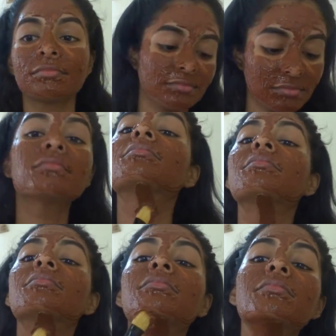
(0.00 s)
Make sure
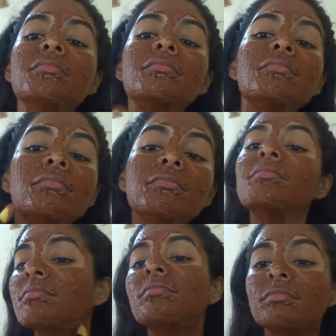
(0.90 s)
that you apply the face
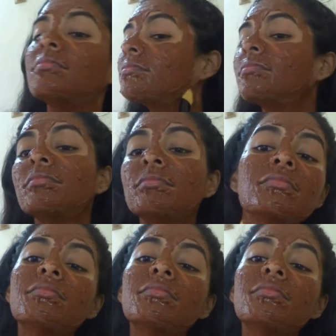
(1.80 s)
pack even to your